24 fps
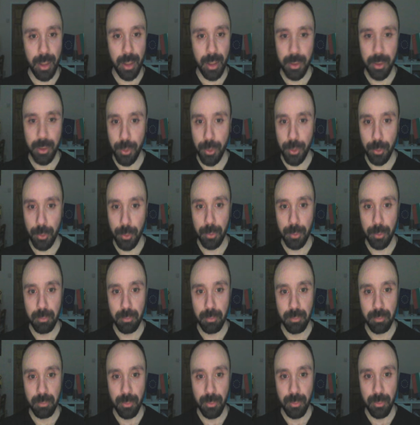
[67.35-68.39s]
you
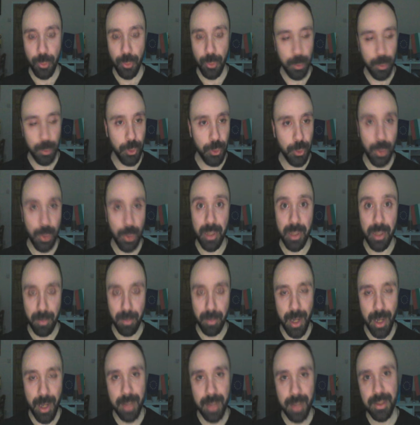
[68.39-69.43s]
should do so in a
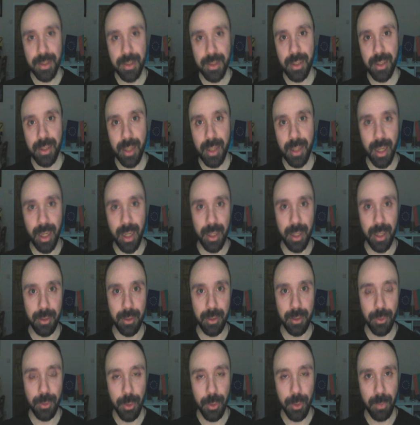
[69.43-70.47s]
party
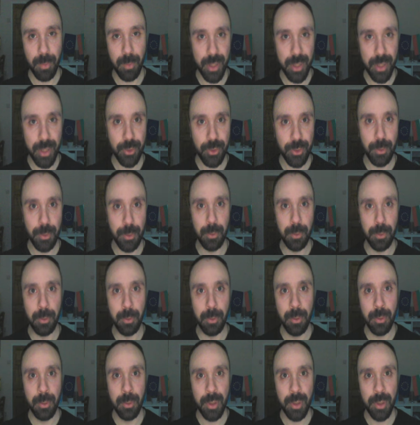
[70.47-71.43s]
and do your best to